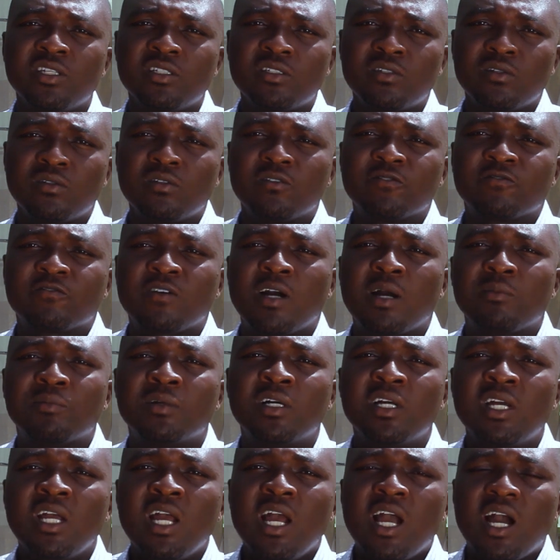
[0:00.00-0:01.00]
into the
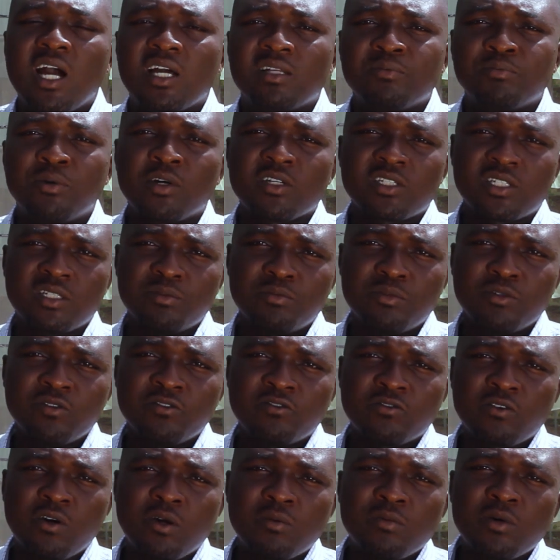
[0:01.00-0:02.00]
farm, and possible
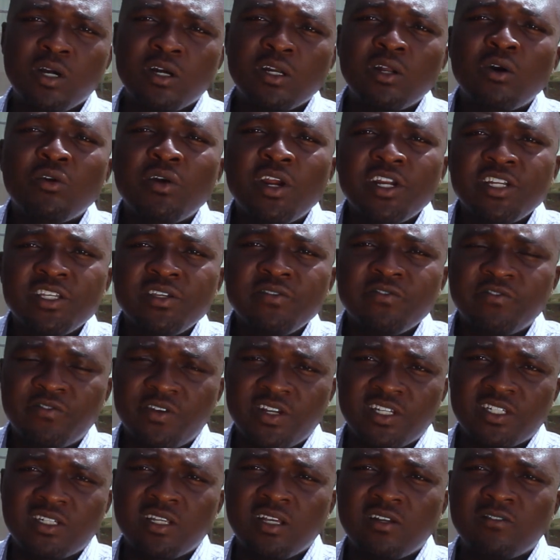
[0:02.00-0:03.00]
from an already
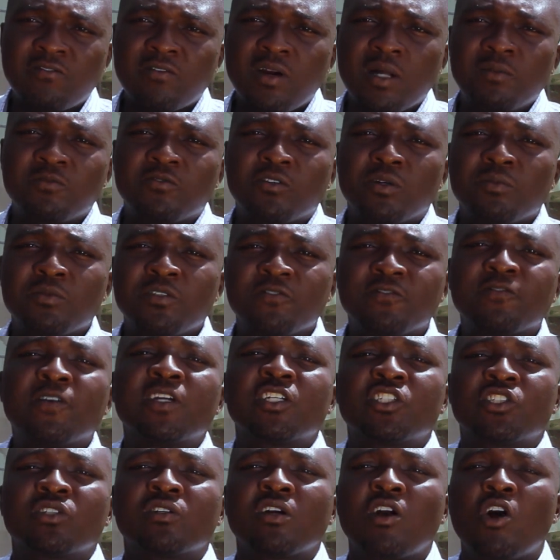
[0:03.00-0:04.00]
infested farm from
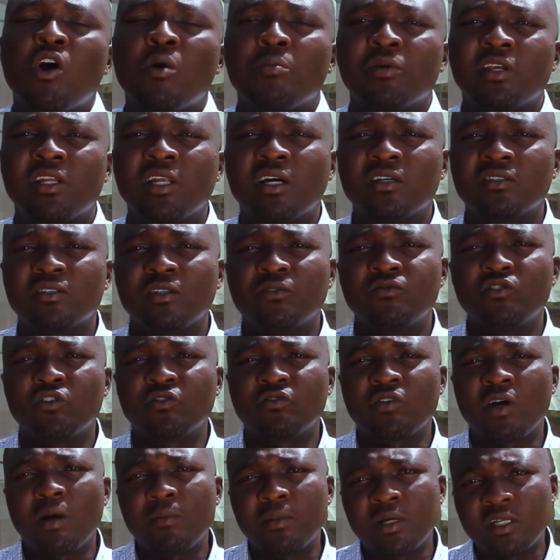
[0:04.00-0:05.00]
infection coming out of the
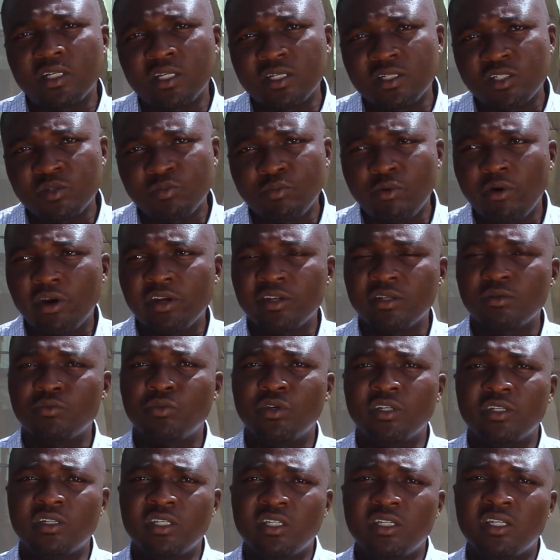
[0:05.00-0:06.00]
farm and then spreading
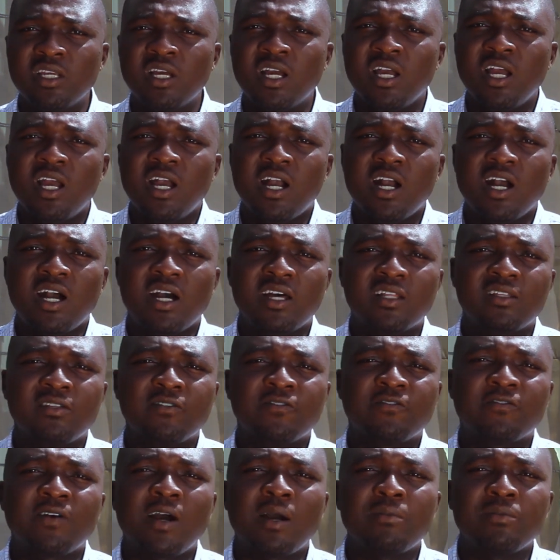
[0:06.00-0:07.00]
within
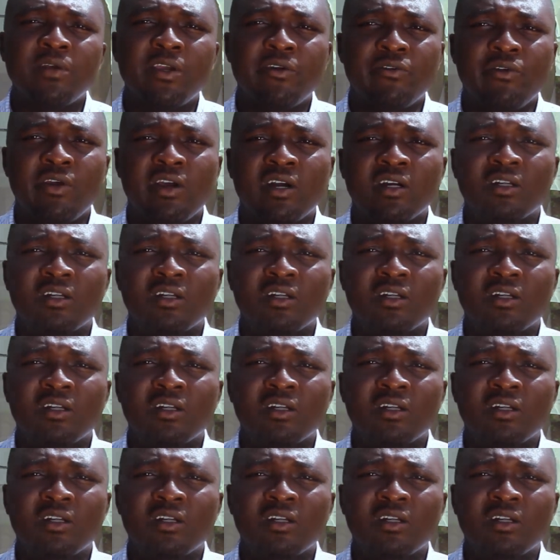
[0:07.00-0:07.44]
the farm area.